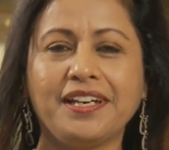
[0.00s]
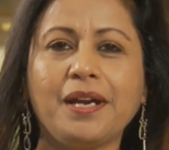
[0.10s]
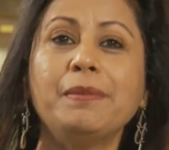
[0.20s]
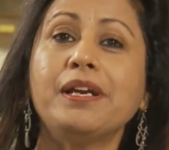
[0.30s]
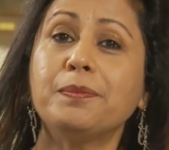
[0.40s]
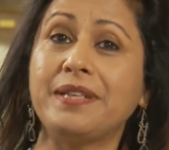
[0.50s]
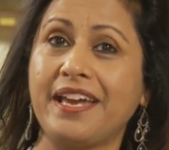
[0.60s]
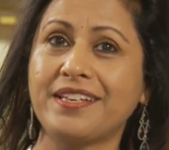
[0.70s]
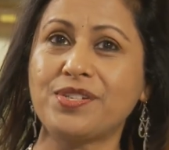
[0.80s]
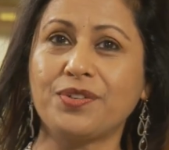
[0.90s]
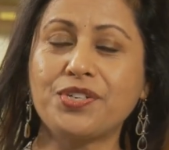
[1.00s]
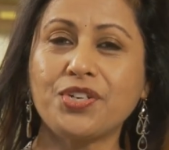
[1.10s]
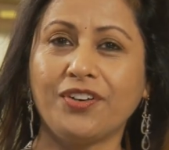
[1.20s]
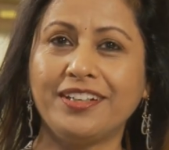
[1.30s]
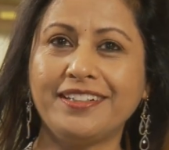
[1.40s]
Coming up next on
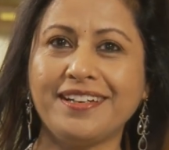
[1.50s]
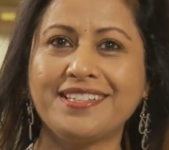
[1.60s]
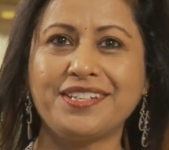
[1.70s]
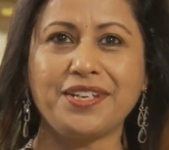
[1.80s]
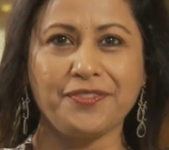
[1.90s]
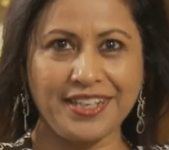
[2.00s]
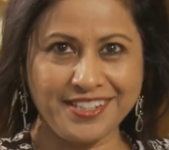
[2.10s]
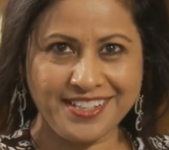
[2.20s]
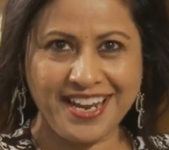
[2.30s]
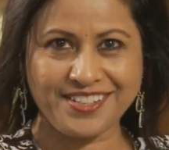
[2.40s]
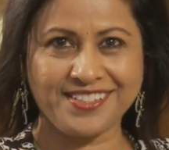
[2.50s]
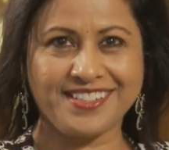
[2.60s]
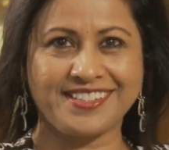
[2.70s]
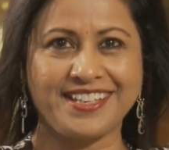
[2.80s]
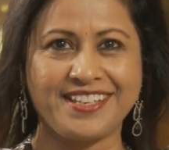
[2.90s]
Charlotte, a city of international
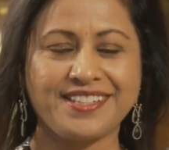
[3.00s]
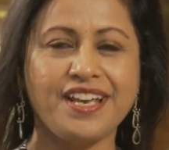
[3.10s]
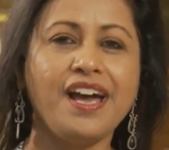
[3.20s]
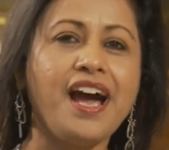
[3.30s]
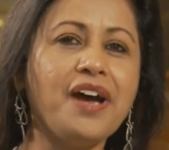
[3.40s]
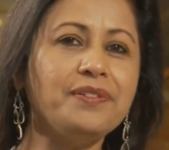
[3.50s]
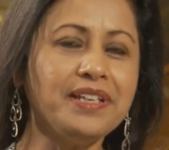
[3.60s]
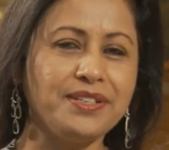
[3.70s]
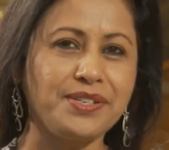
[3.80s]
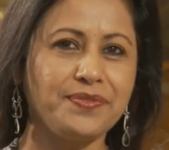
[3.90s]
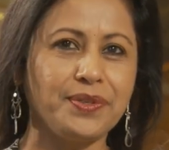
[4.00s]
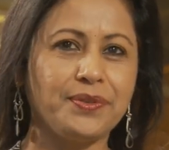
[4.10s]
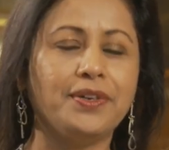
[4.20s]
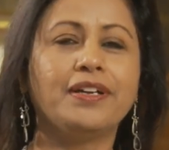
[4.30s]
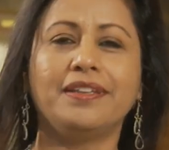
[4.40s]
success, I will
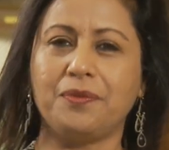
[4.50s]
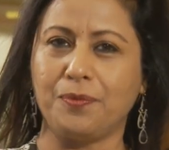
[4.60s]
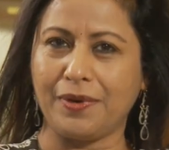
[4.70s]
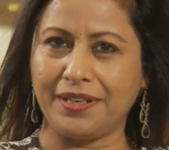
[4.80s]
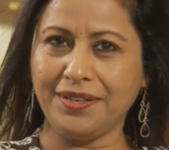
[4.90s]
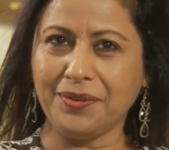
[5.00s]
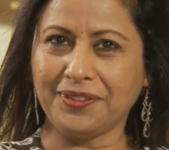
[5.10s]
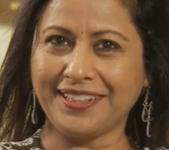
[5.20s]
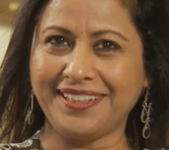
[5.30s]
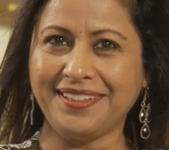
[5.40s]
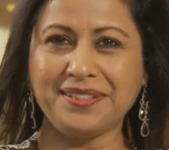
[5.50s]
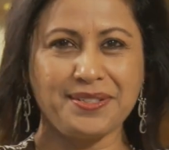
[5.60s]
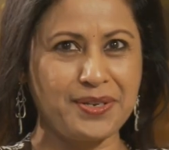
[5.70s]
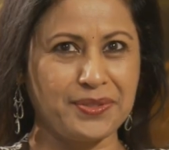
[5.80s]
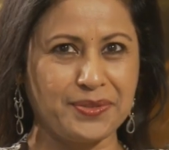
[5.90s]
interview the one and only
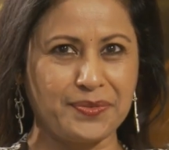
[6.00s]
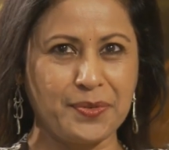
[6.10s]
Dr.